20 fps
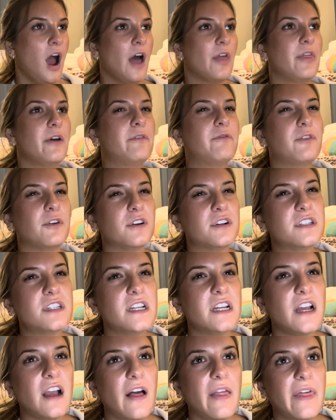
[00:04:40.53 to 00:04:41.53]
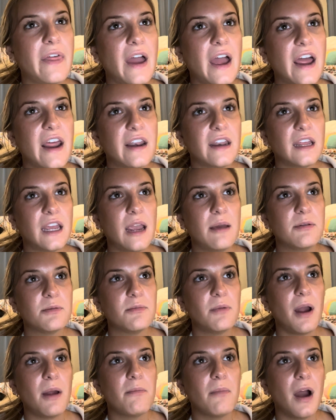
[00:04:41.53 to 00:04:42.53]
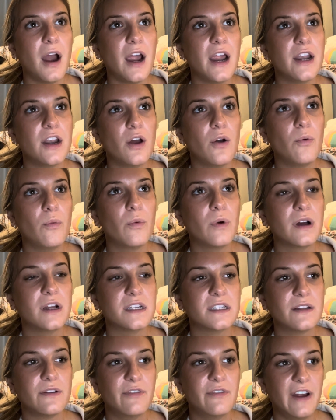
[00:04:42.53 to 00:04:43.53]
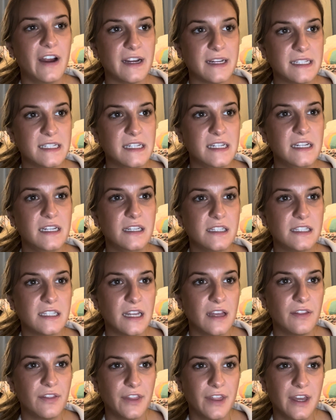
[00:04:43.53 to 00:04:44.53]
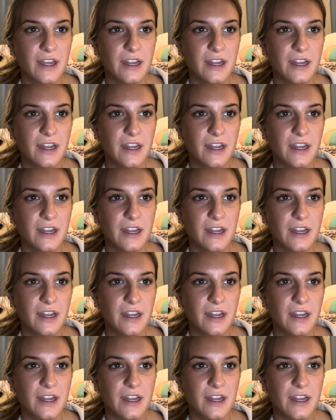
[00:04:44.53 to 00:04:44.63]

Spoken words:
The first thing that came to my mind was vaccines, and